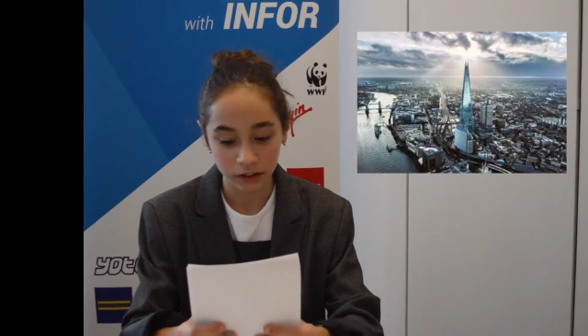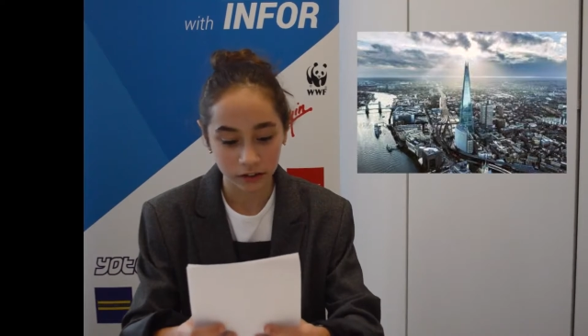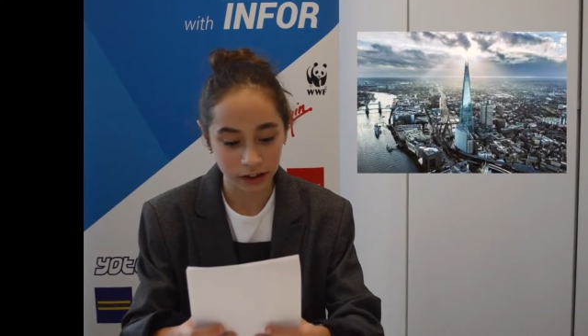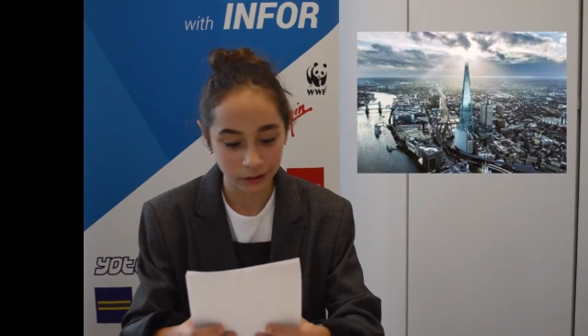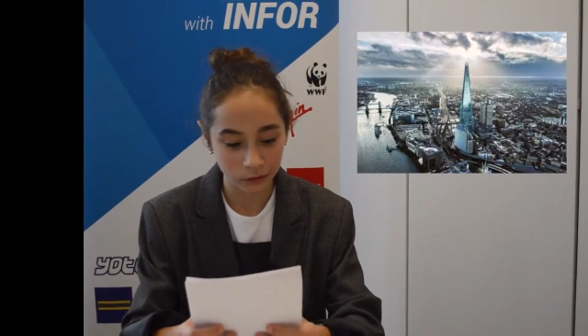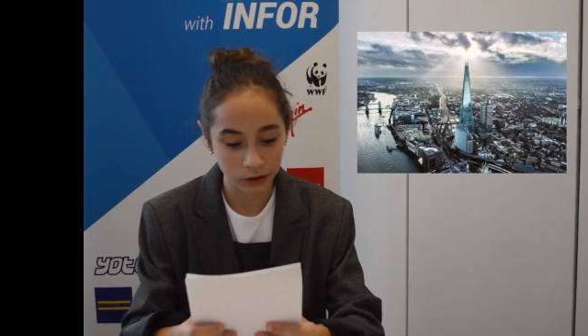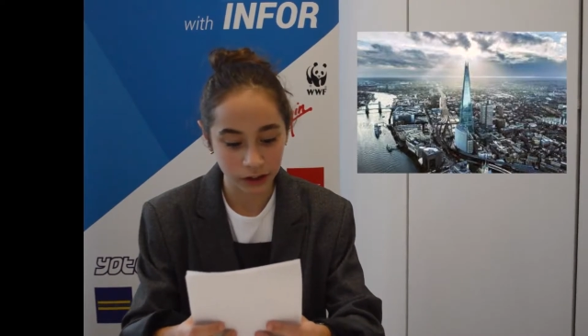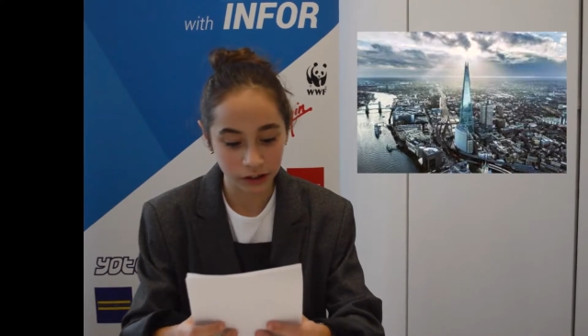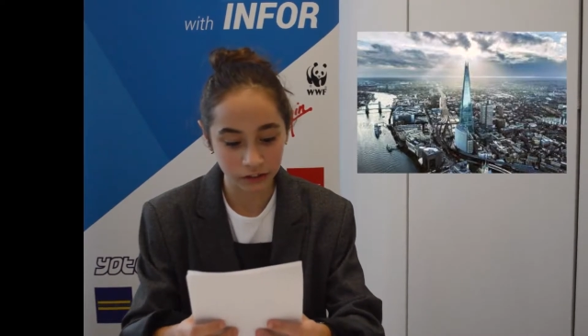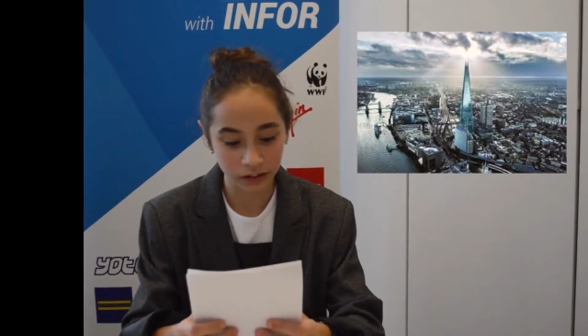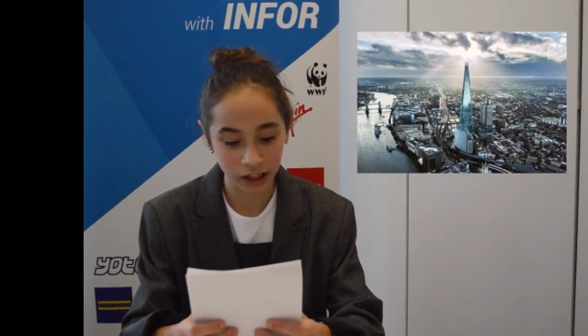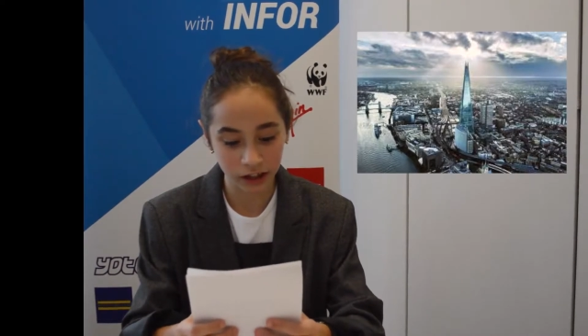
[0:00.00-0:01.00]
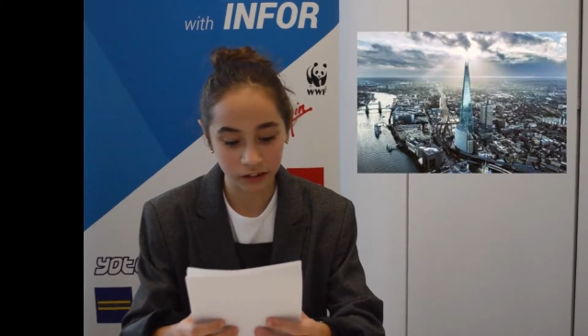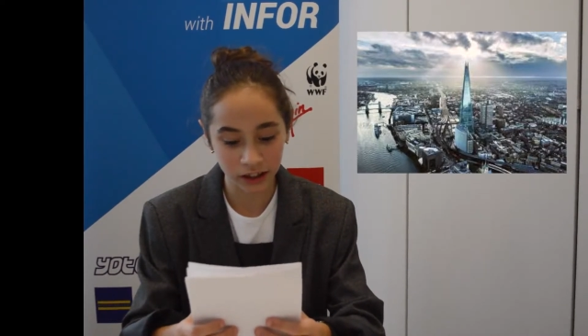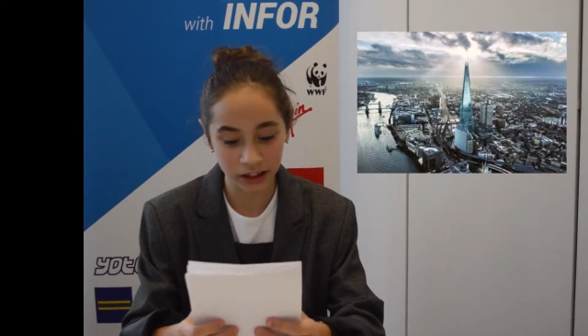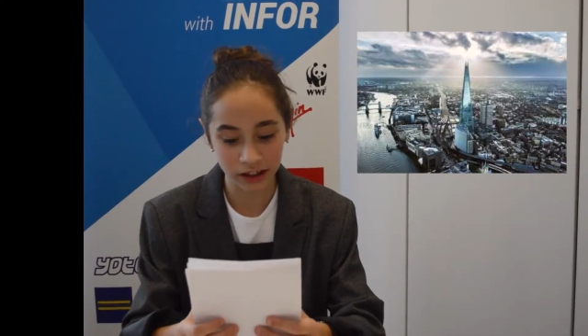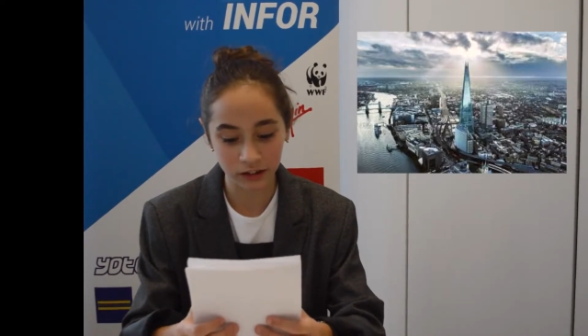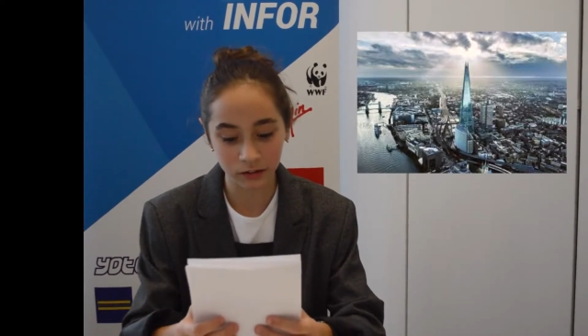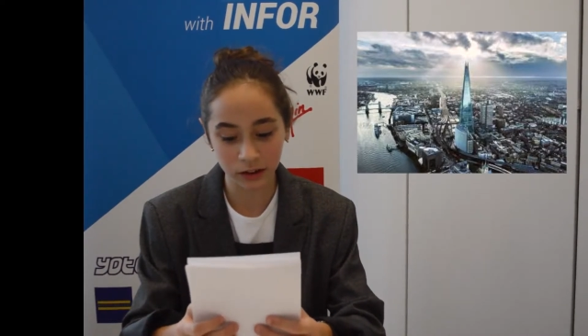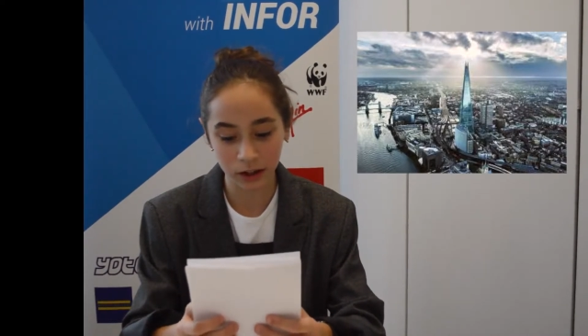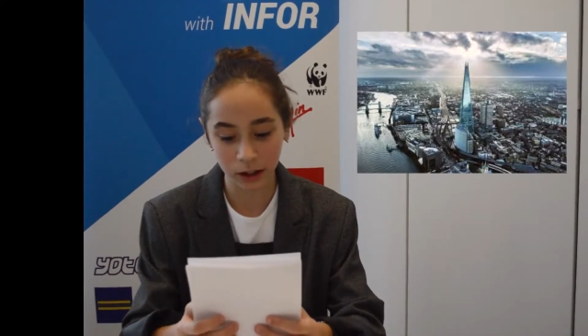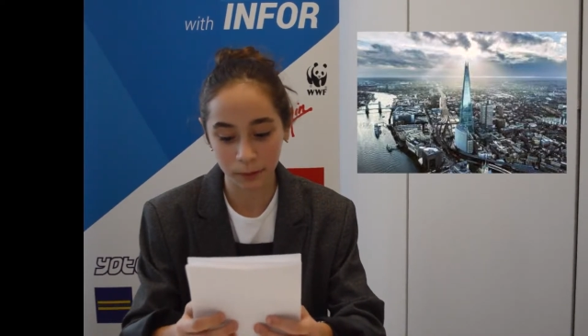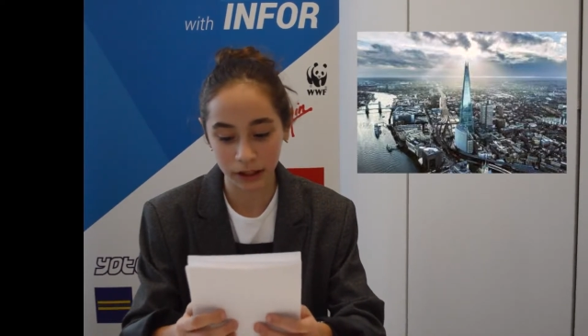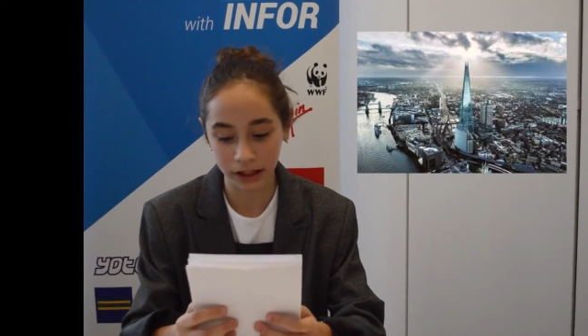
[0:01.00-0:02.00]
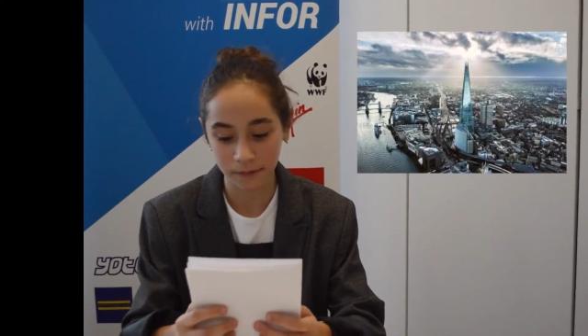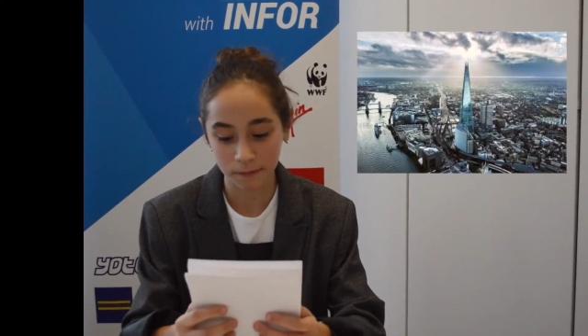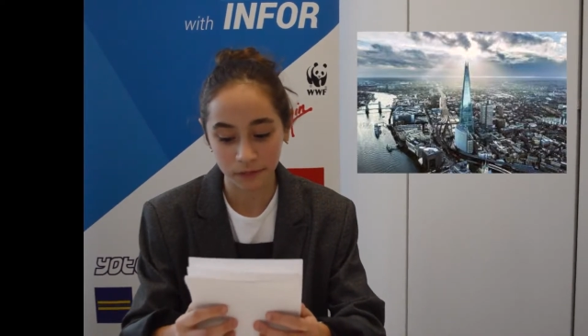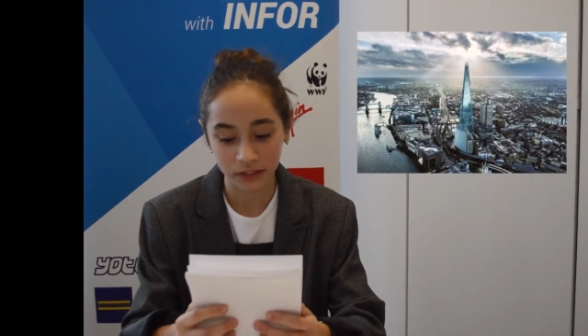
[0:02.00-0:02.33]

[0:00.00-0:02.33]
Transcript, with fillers: Sapphire is now the 11th company